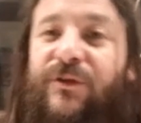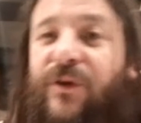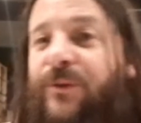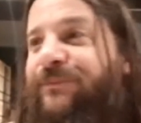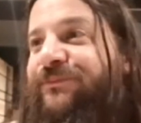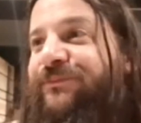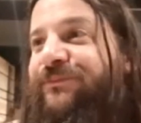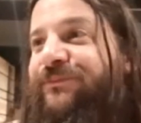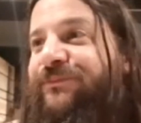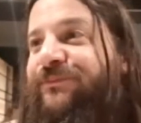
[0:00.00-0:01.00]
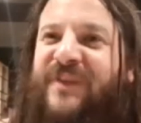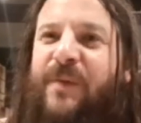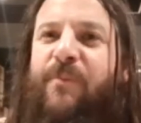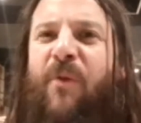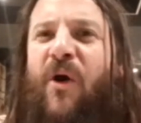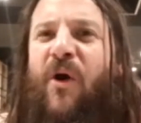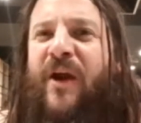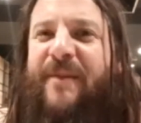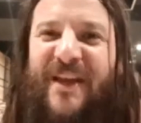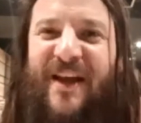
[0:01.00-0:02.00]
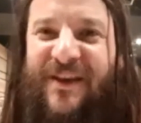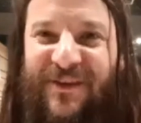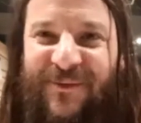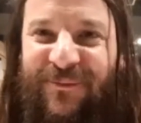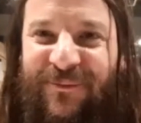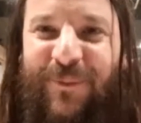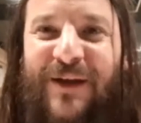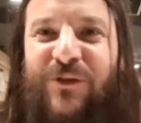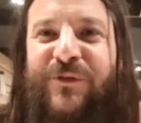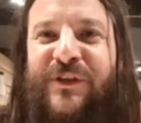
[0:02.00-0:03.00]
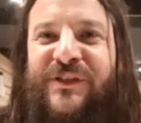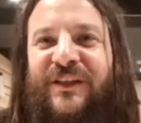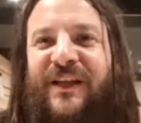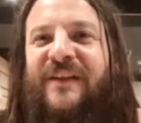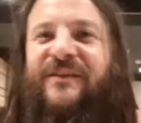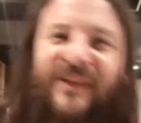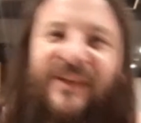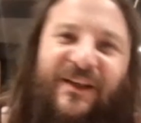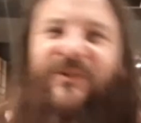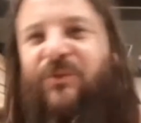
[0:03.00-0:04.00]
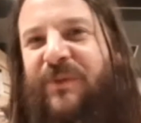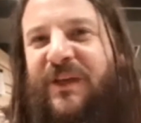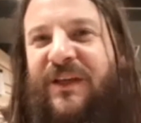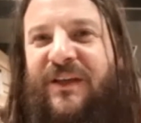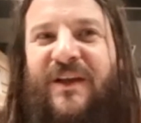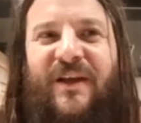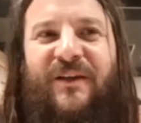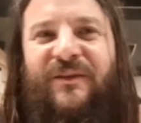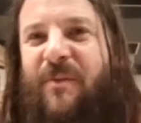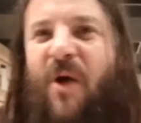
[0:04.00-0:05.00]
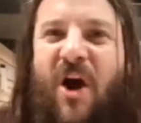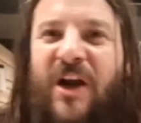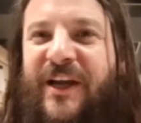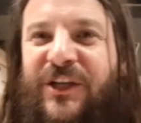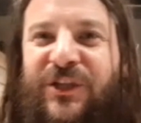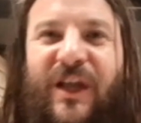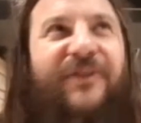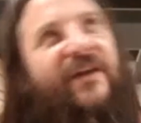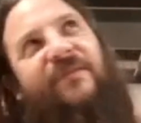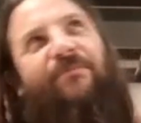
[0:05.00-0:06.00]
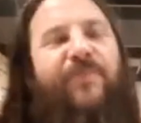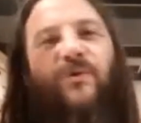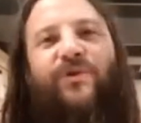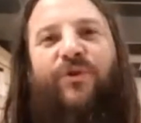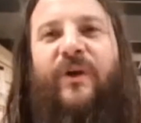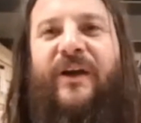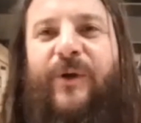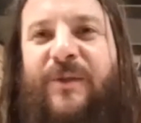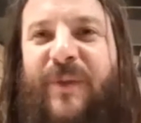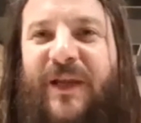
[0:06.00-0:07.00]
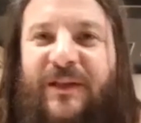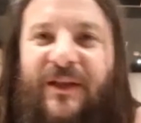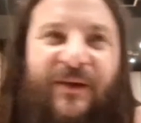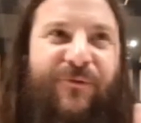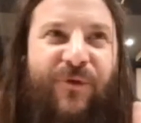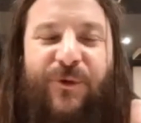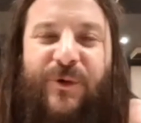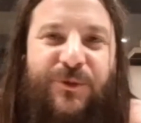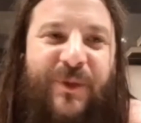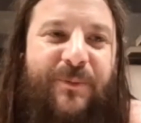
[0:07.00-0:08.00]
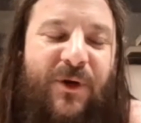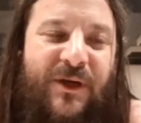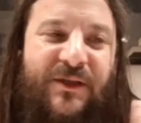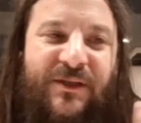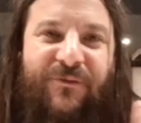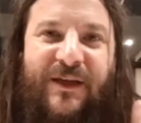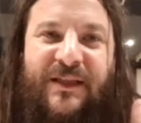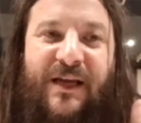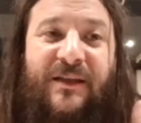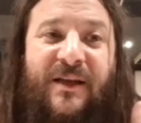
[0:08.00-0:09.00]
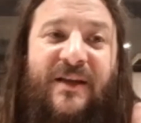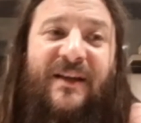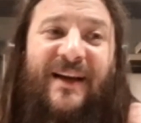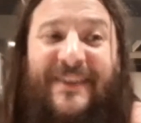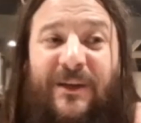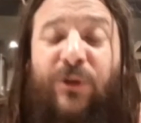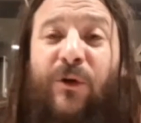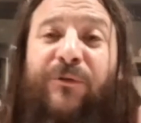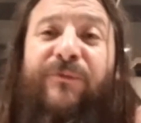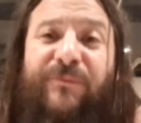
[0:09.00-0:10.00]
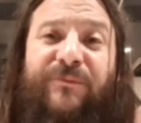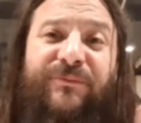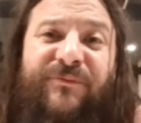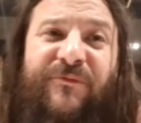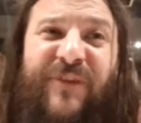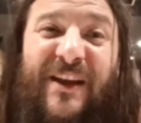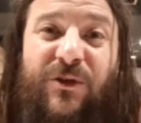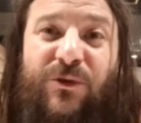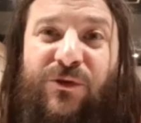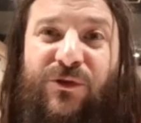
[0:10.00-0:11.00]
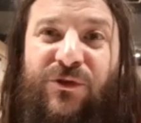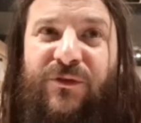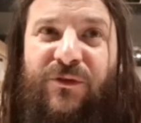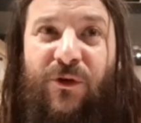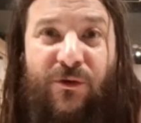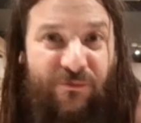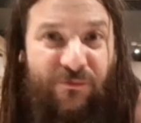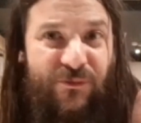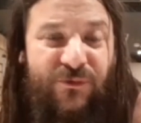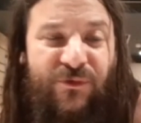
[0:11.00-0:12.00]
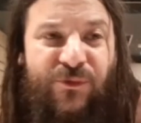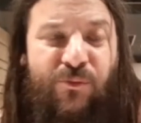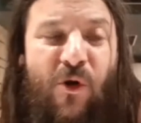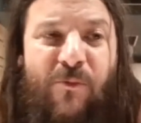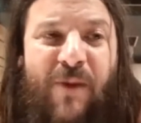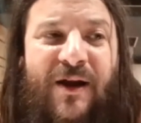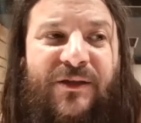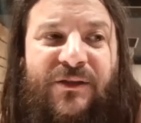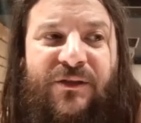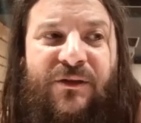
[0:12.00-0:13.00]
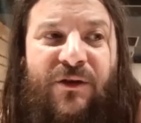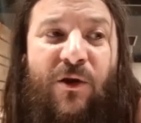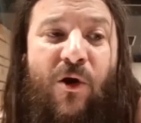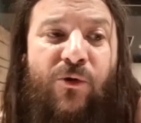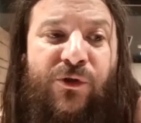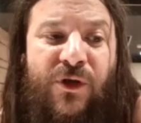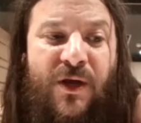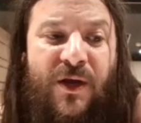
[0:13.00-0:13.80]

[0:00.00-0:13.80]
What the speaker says: you know, the bohemian parts of the city are starting to be demolished and they put you a great building for rich people and stuff like that, and a lot of venues or small bars closed.